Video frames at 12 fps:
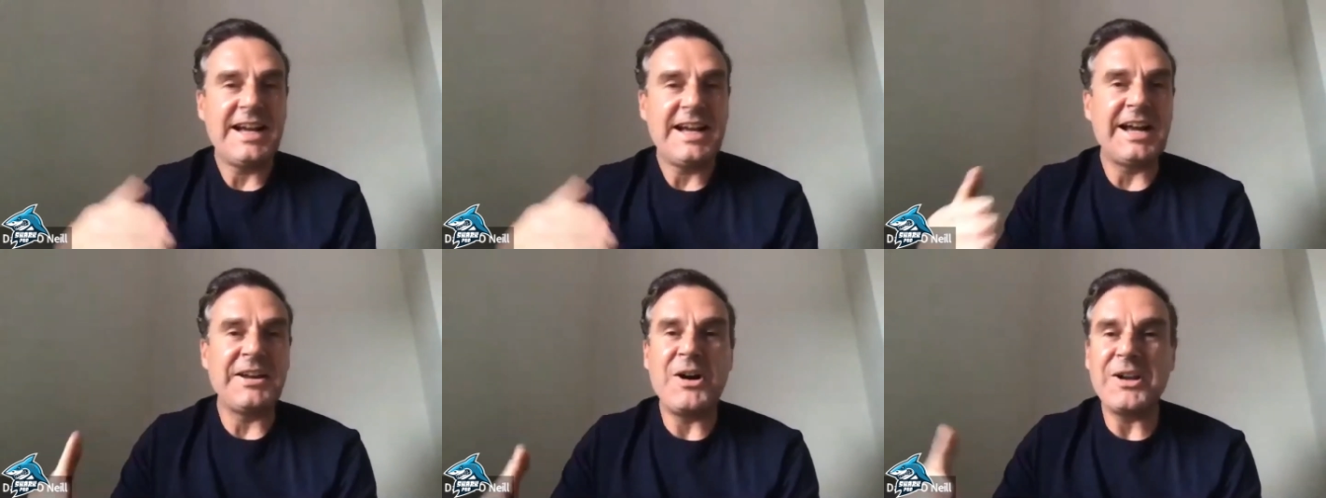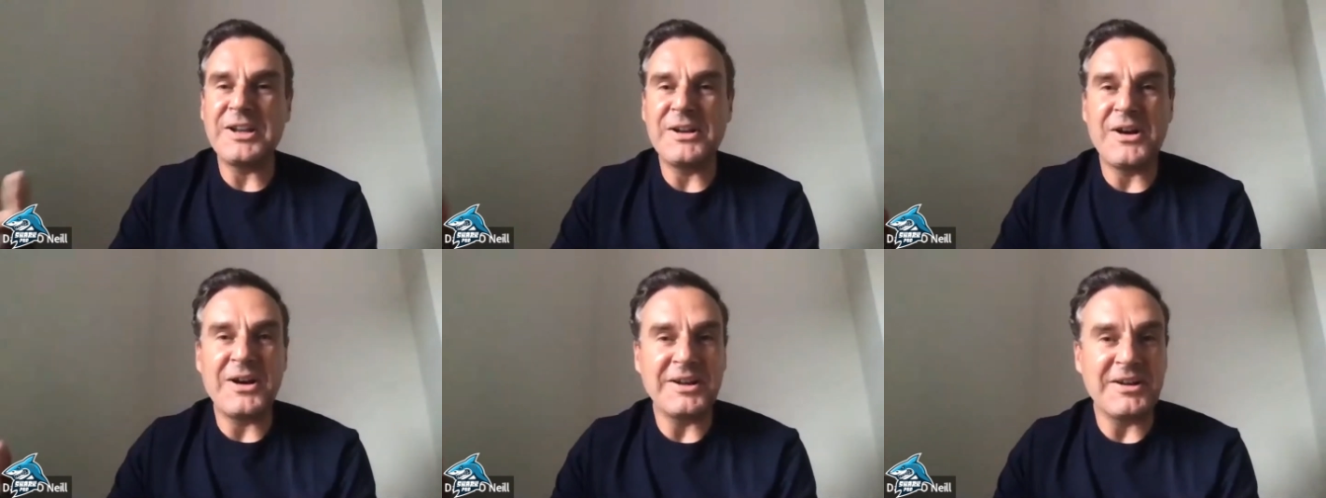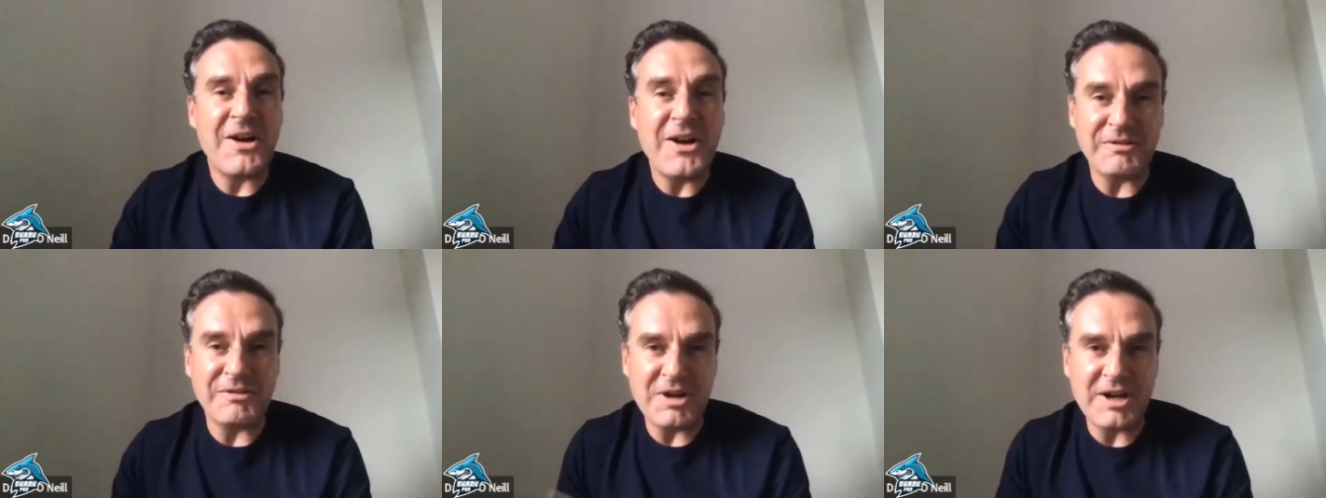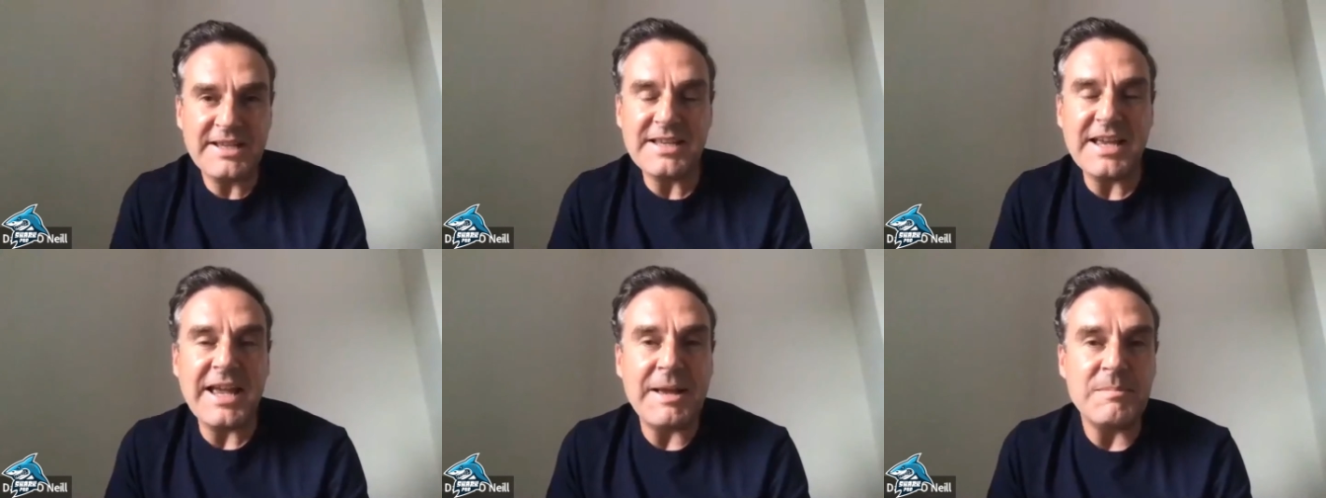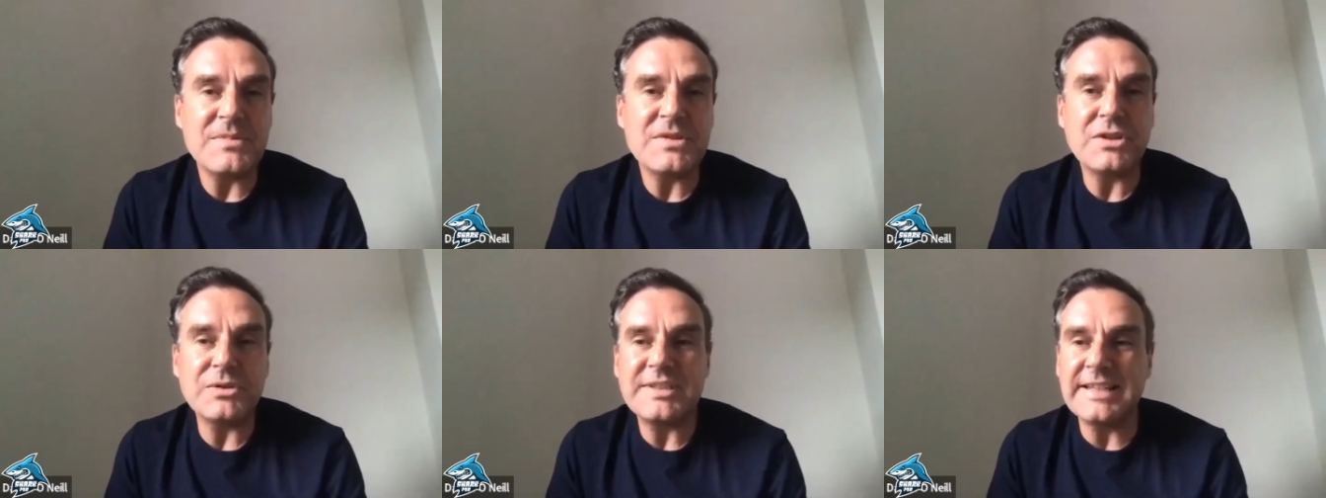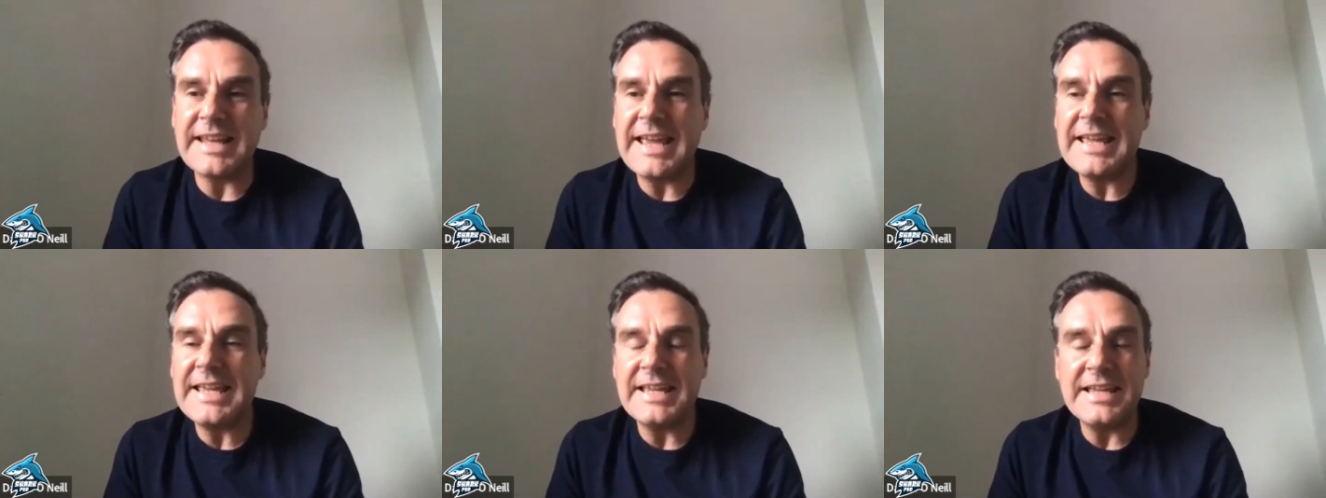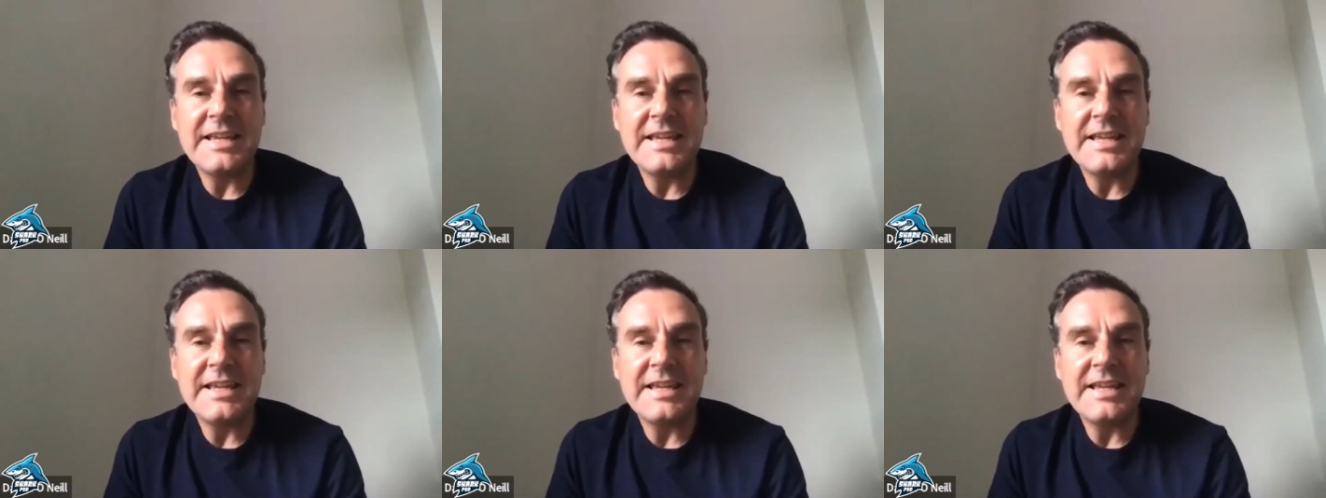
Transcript: and on and on and on, right? Um, so today,